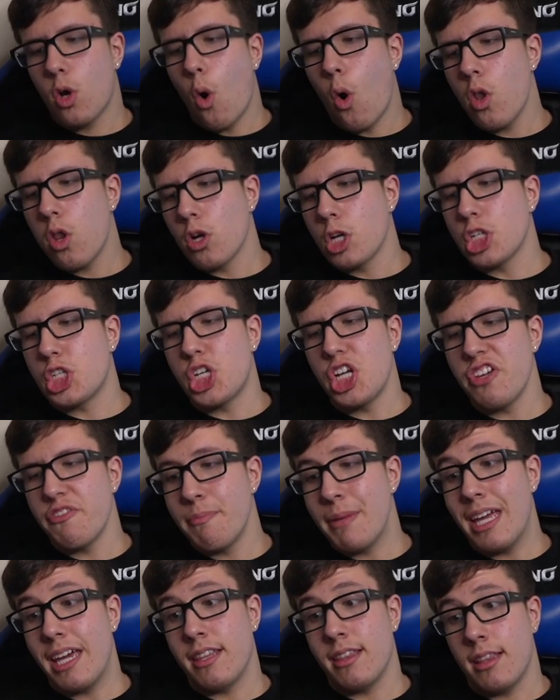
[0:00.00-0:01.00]
goal or
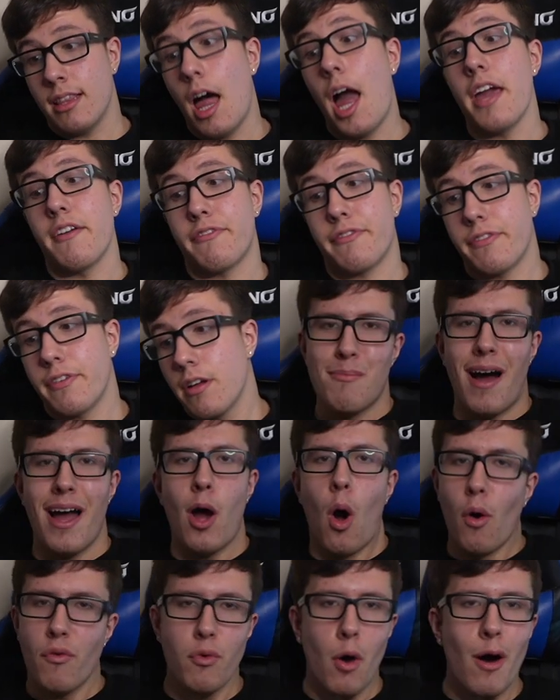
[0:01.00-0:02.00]
achievement in life? My
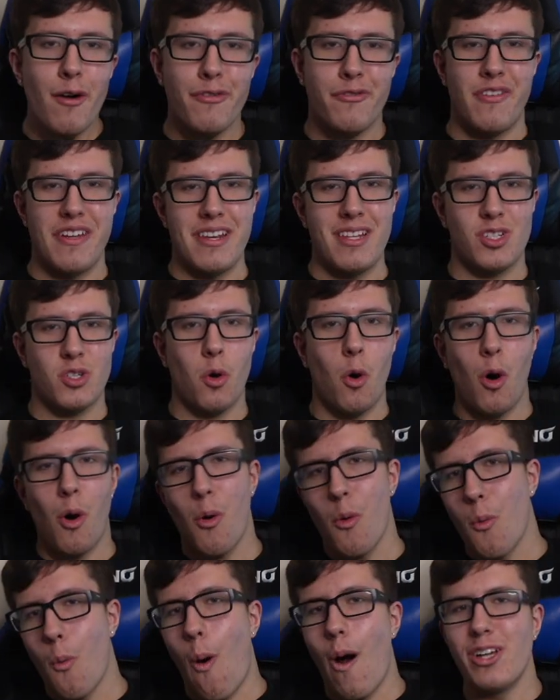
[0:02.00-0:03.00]
overall fitness
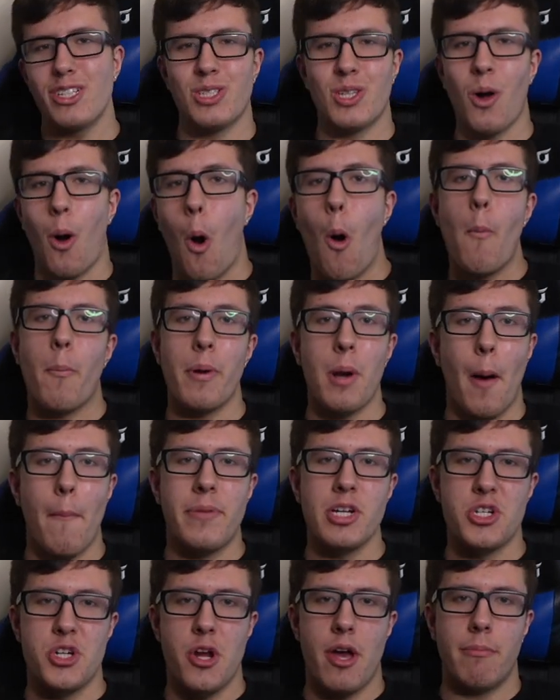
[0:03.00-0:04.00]
goal was to open up
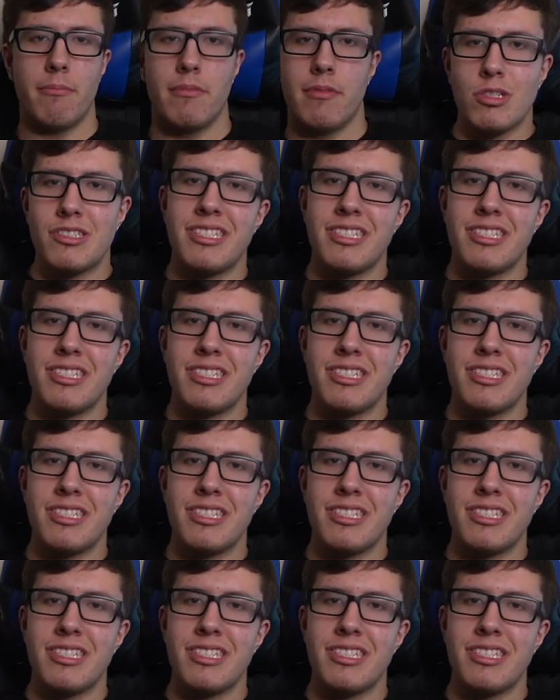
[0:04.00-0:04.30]
a gym. We'll